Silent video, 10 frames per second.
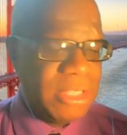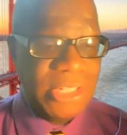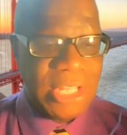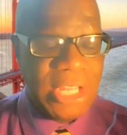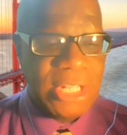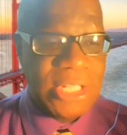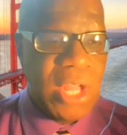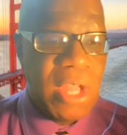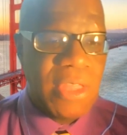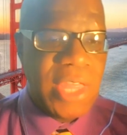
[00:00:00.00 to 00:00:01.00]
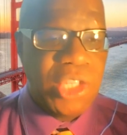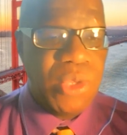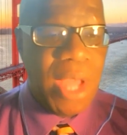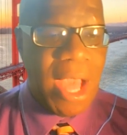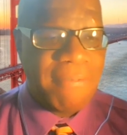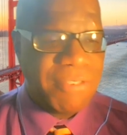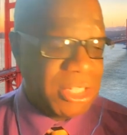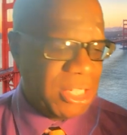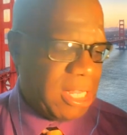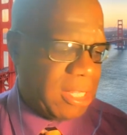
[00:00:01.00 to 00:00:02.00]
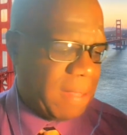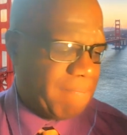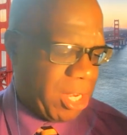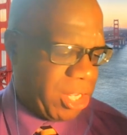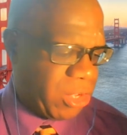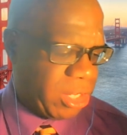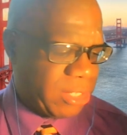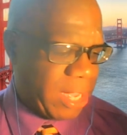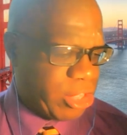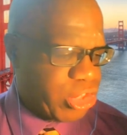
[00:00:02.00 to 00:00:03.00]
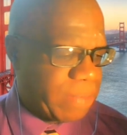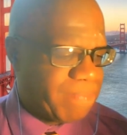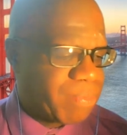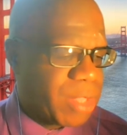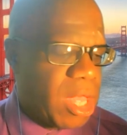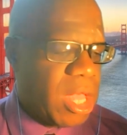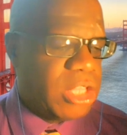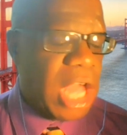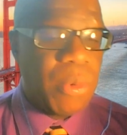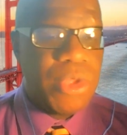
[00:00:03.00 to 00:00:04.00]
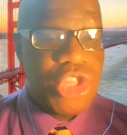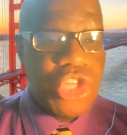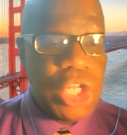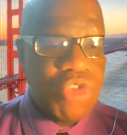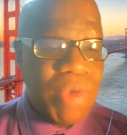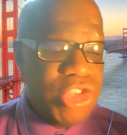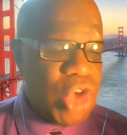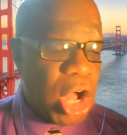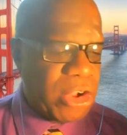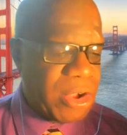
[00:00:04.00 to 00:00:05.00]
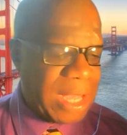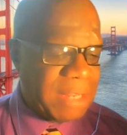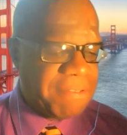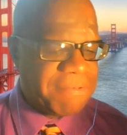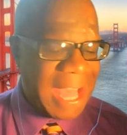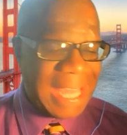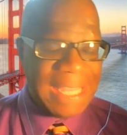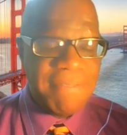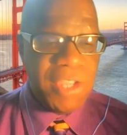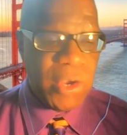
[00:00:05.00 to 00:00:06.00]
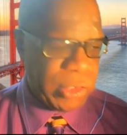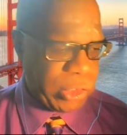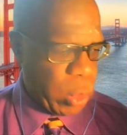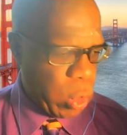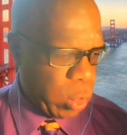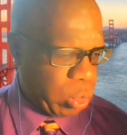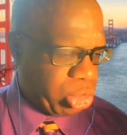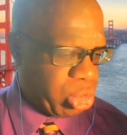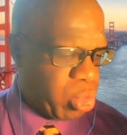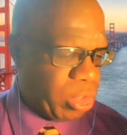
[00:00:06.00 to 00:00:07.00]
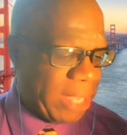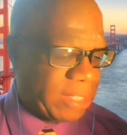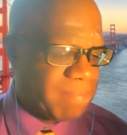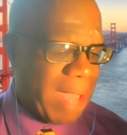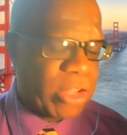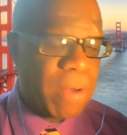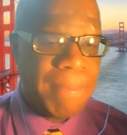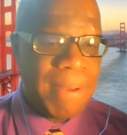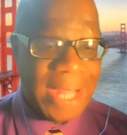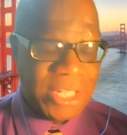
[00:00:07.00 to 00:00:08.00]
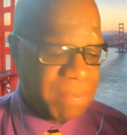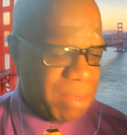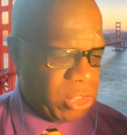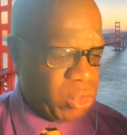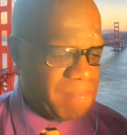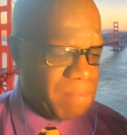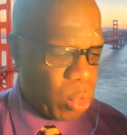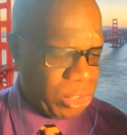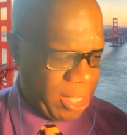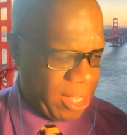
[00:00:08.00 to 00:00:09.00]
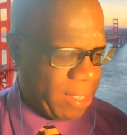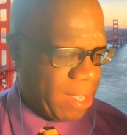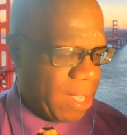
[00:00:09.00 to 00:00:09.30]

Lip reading: disease, then you have to seek medical attention. Now, children younger than 5 years old who get Mycoplasma Pneumoniae